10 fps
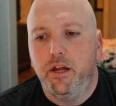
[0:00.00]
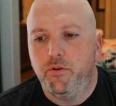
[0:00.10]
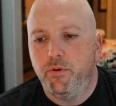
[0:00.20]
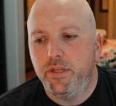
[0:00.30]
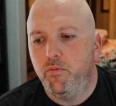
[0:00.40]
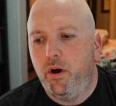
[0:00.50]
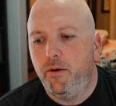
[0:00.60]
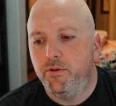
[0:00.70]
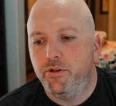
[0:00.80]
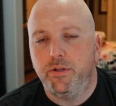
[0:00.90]
The reason why
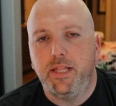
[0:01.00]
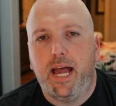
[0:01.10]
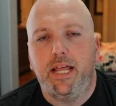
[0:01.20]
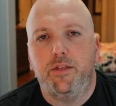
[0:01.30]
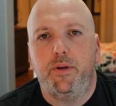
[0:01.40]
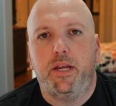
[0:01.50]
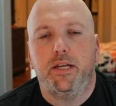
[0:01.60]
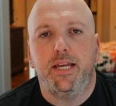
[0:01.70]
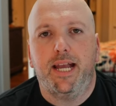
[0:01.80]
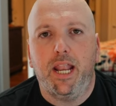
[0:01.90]
we're doing that is because
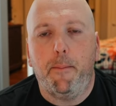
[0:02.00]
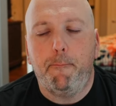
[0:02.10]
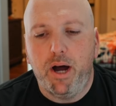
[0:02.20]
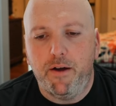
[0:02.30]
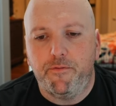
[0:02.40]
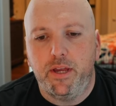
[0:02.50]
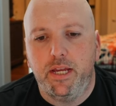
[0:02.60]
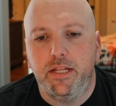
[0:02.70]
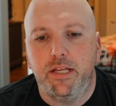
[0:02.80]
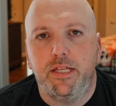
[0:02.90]
it got a buff
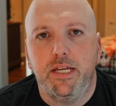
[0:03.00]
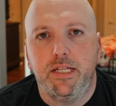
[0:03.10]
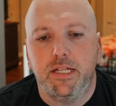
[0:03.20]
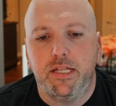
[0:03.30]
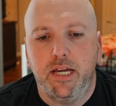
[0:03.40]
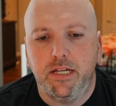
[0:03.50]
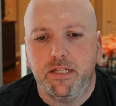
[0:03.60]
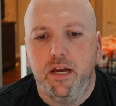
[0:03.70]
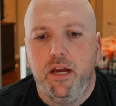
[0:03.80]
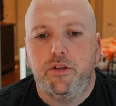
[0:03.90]
in Season 6.
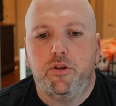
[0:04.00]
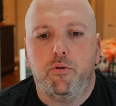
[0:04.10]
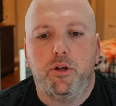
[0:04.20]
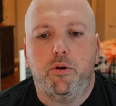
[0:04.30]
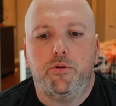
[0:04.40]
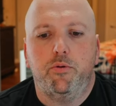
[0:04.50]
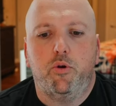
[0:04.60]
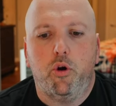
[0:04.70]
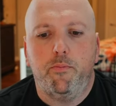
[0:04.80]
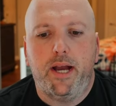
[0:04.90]
So we're gonna go through
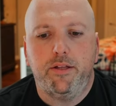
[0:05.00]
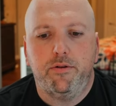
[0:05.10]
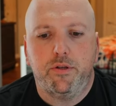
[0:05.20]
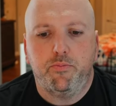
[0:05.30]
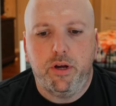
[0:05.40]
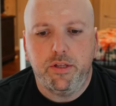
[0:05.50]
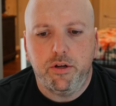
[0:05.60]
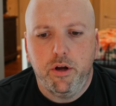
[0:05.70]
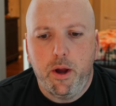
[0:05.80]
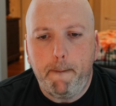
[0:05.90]
Quartermaster
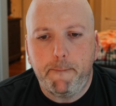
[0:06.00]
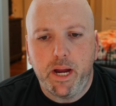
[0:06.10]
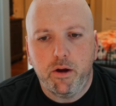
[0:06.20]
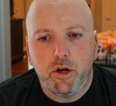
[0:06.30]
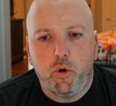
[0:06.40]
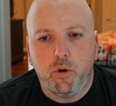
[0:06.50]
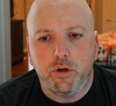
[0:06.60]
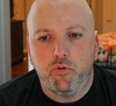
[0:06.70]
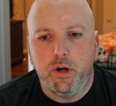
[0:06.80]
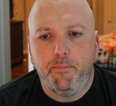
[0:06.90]
suppressor, paracord
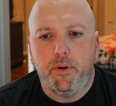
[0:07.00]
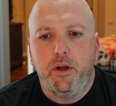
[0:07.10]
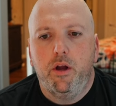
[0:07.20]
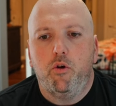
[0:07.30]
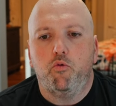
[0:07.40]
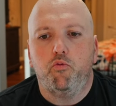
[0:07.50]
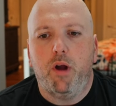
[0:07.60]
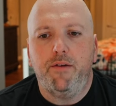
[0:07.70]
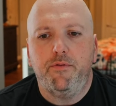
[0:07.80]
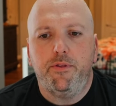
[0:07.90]
grip,
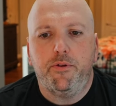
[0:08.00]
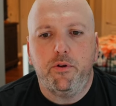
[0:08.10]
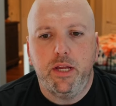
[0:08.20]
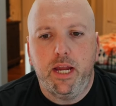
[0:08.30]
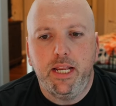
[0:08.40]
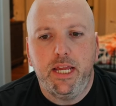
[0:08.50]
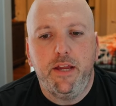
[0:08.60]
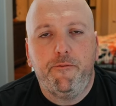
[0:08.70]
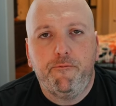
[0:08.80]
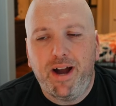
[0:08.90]
Rival 38E
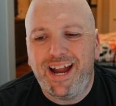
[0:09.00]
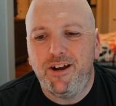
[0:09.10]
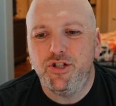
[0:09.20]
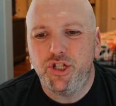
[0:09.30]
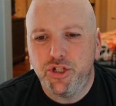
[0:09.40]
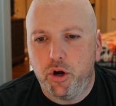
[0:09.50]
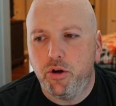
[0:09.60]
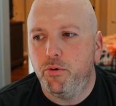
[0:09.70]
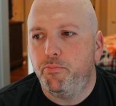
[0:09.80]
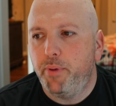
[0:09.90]
fire
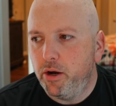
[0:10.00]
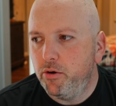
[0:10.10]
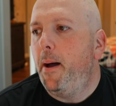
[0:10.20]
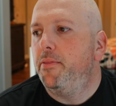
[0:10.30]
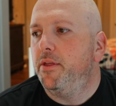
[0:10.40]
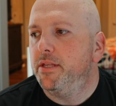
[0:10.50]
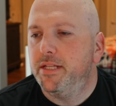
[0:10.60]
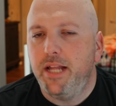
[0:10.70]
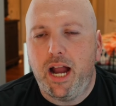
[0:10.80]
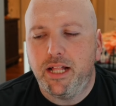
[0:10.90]
starter barrel, the
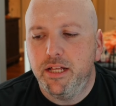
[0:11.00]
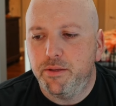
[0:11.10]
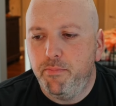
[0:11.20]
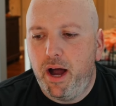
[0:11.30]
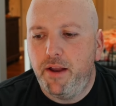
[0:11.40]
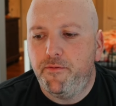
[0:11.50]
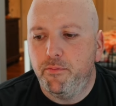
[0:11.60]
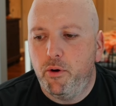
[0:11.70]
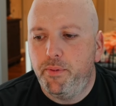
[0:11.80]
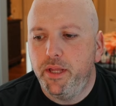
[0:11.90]
stockless mod for
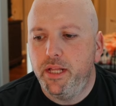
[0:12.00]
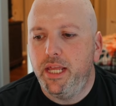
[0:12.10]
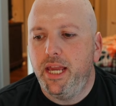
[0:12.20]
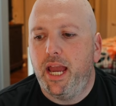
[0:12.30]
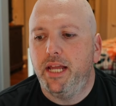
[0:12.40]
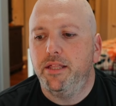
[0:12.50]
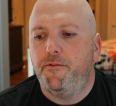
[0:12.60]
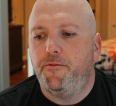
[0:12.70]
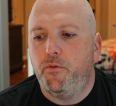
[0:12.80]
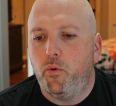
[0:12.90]
mobility, and the
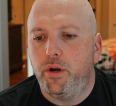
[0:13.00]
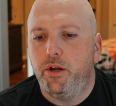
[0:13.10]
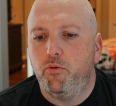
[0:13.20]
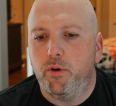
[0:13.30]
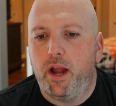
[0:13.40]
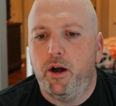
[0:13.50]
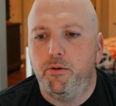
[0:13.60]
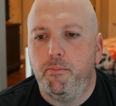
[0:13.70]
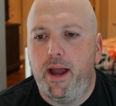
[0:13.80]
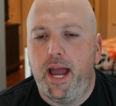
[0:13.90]
40
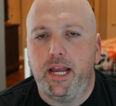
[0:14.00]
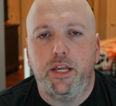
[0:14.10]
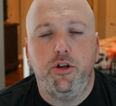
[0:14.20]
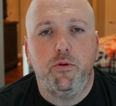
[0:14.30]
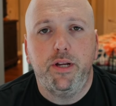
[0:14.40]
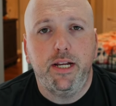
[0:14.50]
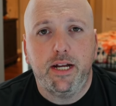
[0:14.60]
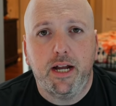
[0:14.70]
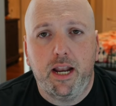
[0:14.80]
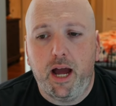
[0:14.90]
round mag. You don't need
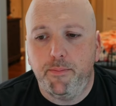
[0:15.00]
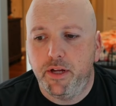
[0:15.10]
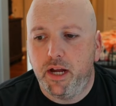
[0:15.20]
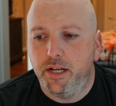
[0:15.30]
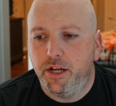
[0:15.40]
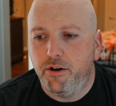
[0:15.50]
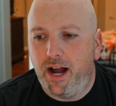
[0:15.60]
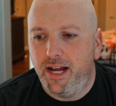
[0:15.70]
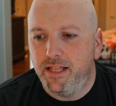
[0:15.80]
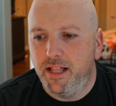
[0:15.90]
an optic on here.
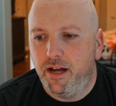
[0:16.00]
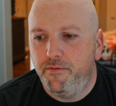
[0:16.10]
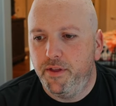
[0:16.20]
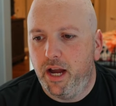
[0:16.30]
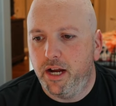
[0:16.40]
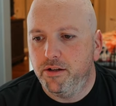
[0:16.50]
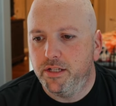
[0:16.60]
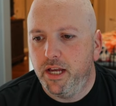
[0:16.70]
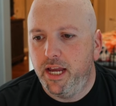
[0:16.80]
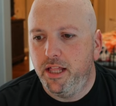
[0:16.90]
I love the iron
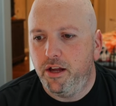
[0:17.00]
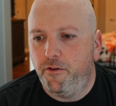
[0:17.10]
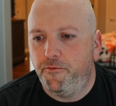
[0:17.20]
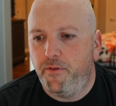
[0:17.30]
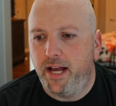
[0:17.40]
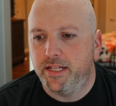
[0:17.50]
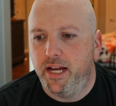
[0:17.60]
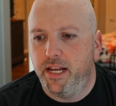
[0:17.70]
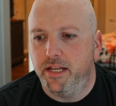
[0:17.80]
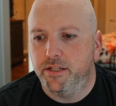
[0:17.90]
sight. Look how fast
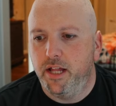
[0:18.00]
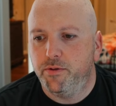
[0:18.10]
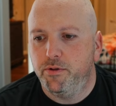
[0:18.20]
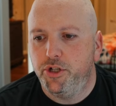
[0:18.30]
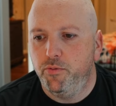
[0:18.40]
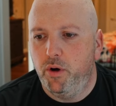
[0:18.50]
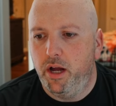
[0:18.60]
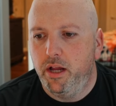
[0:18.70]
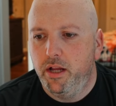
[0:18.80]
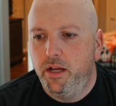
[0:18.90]
that is. That's what you want.
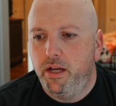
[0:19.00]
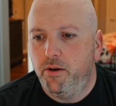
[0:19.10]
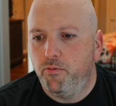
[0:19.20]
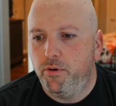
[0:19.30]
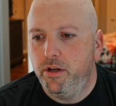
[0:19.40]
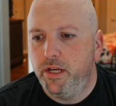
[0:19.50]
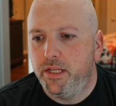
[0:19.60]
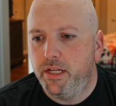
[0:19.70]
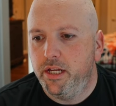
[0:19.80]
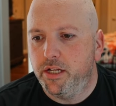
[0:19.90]
Real
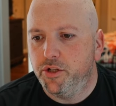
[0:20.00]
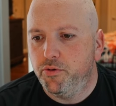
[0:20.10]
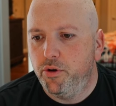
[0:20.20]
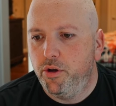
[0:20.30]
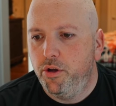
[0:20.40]
easy to control.